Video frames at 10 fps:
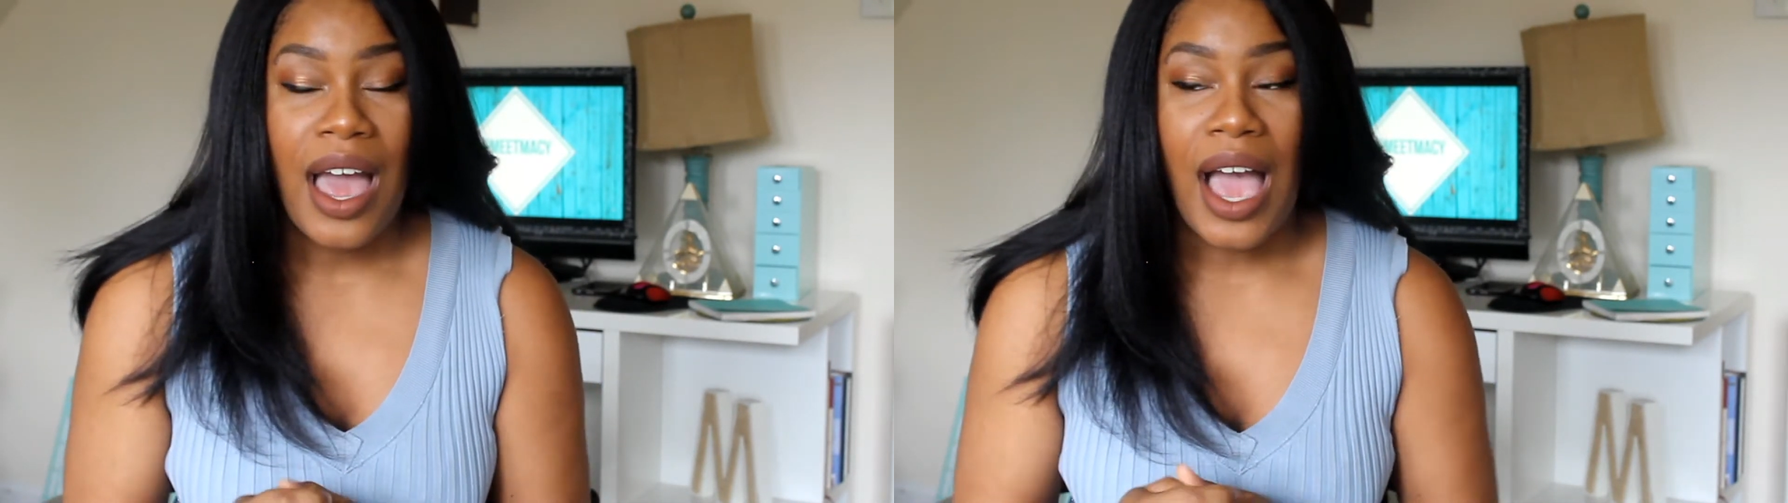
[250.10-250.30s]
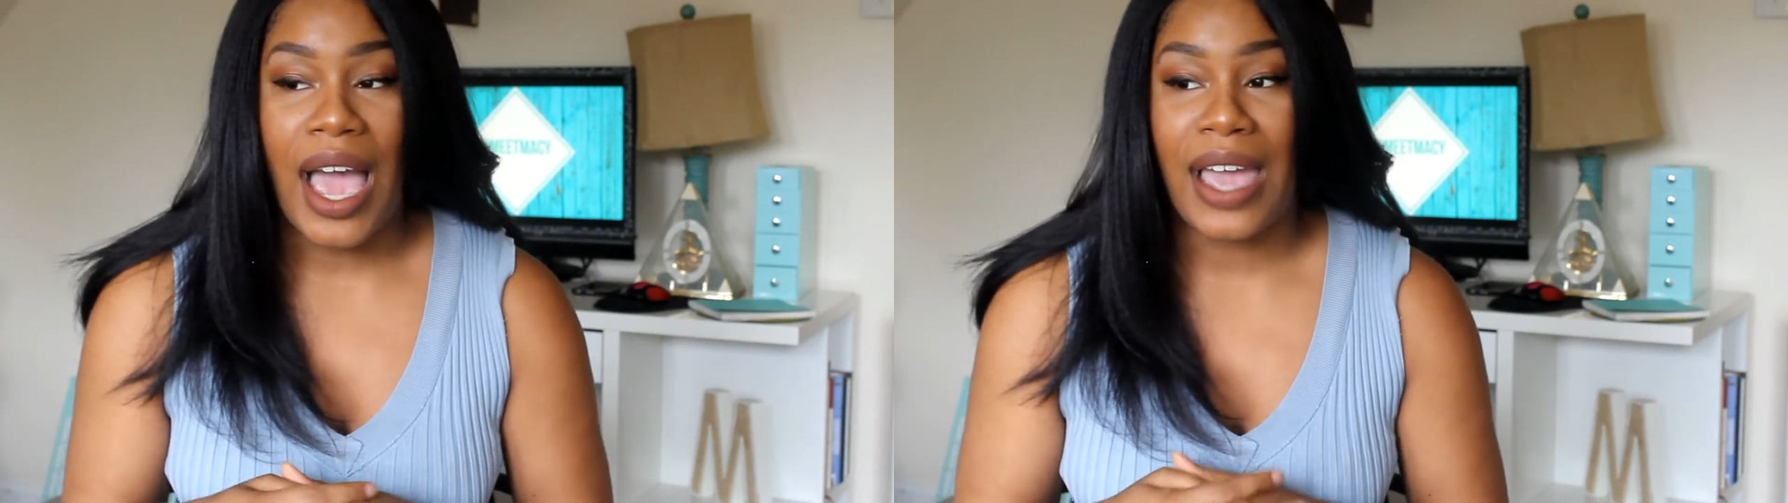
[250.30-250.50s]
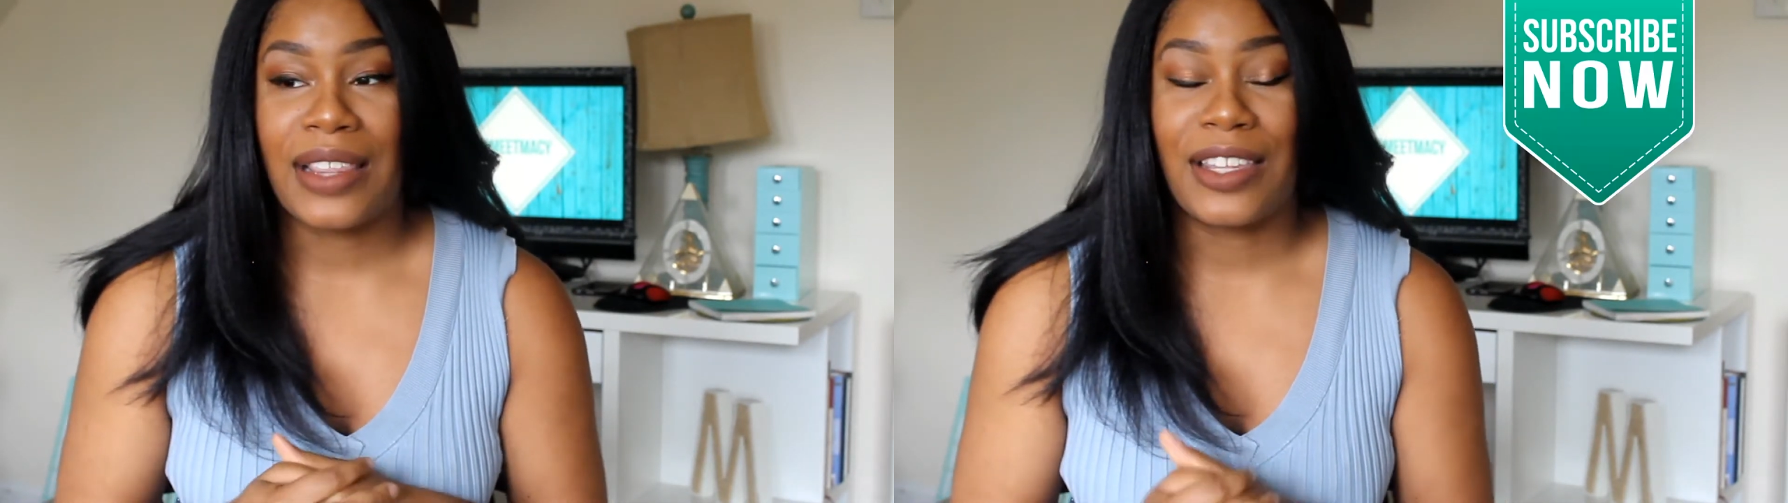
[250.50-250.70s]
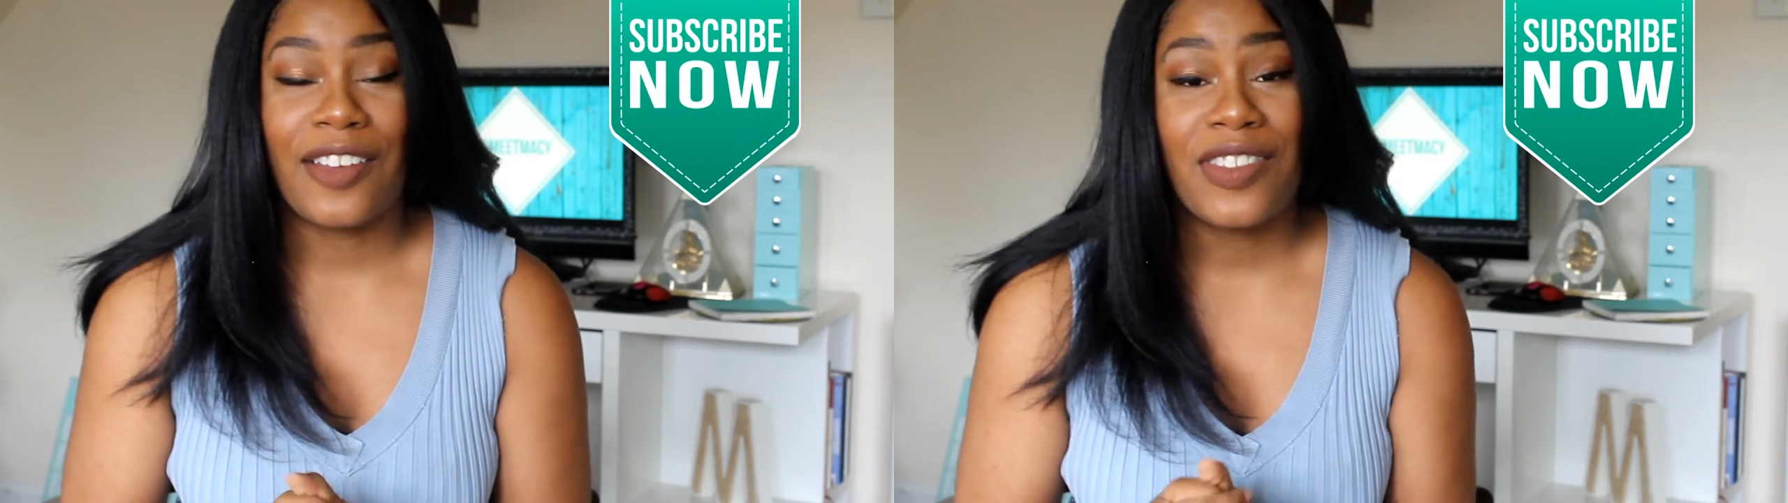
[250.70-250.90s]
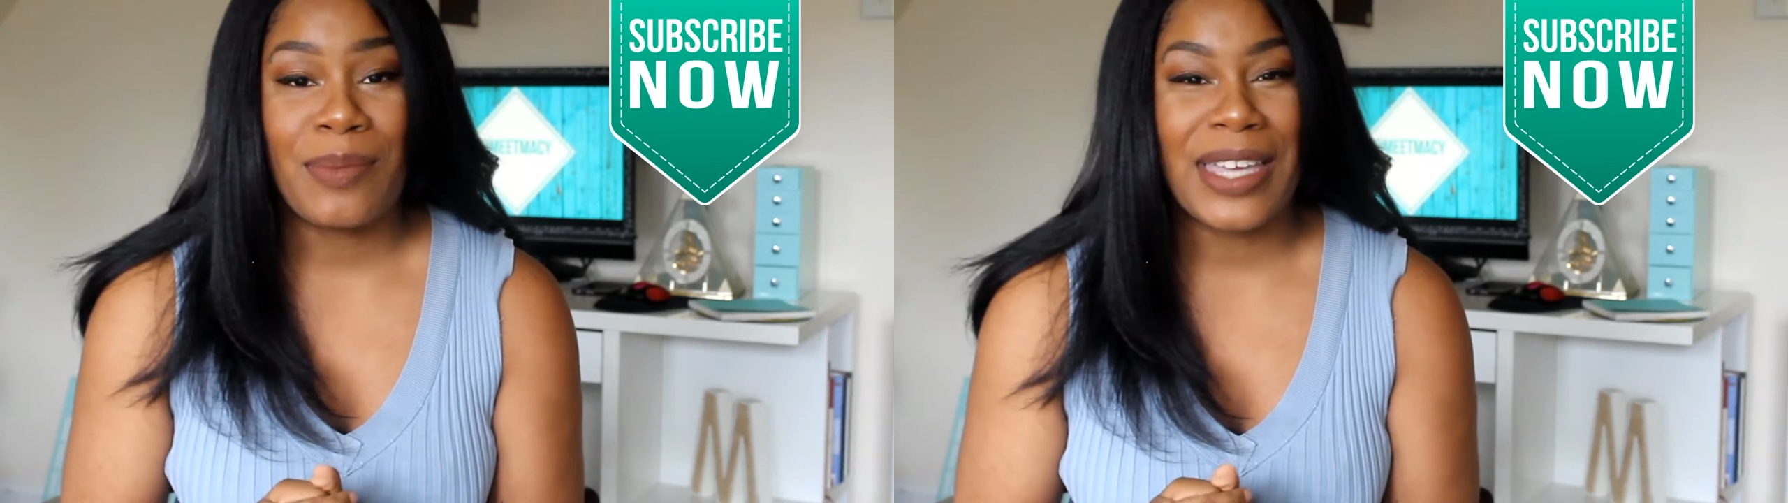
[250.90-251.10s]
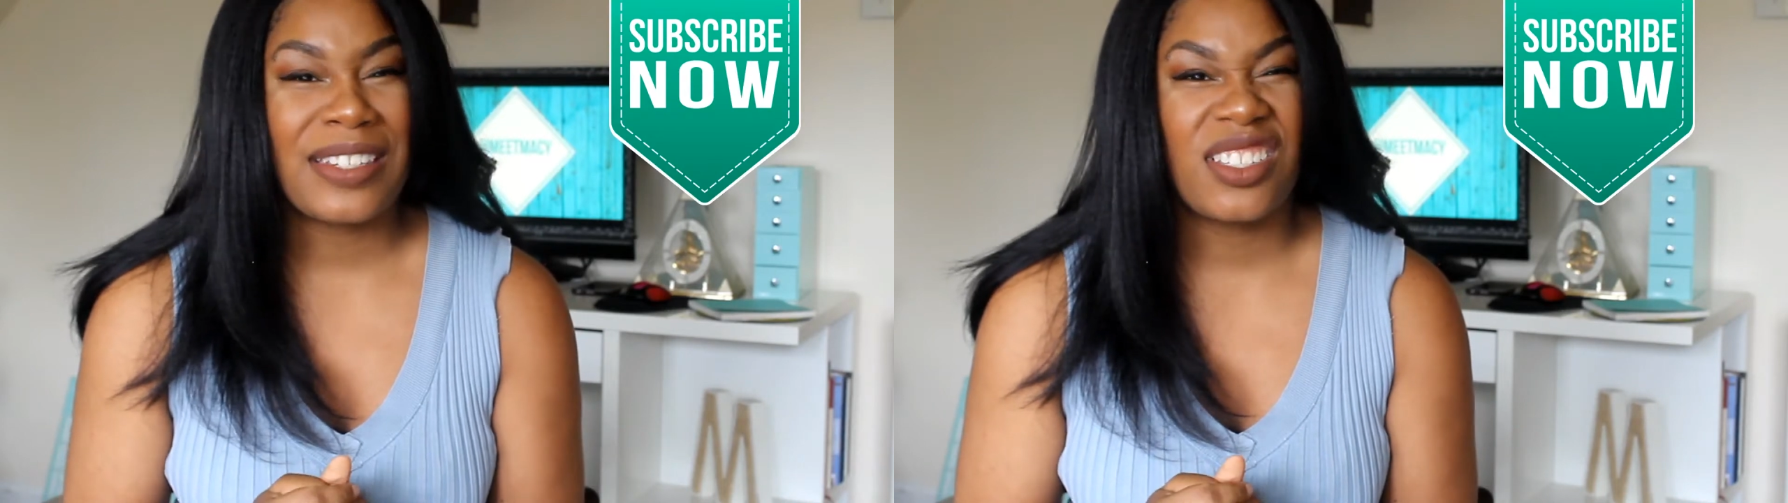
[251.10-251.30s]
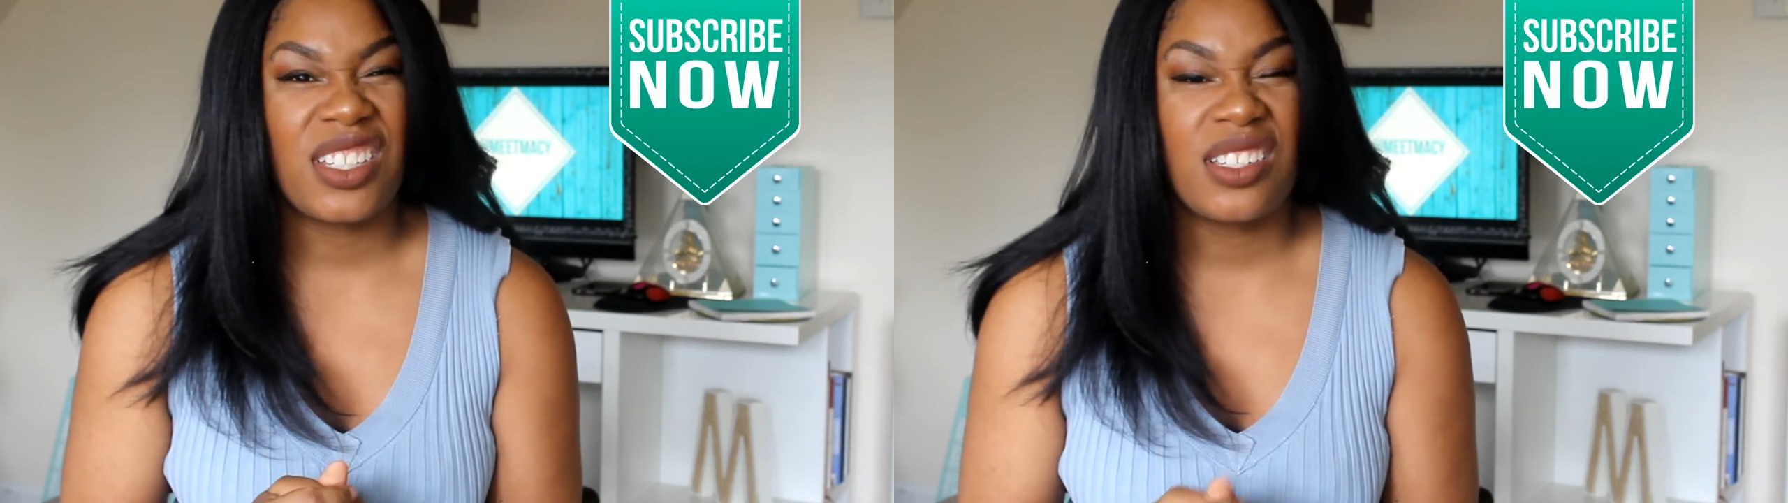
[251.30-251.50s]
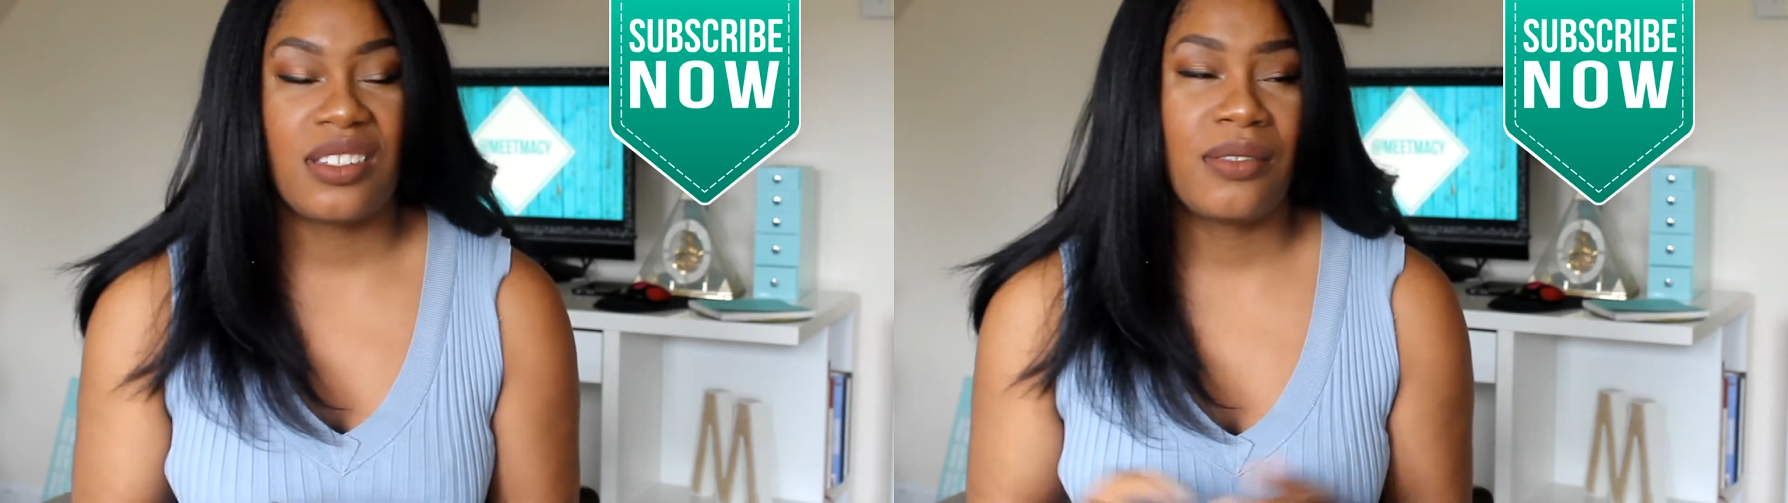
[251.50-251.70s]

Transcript: I love the messages.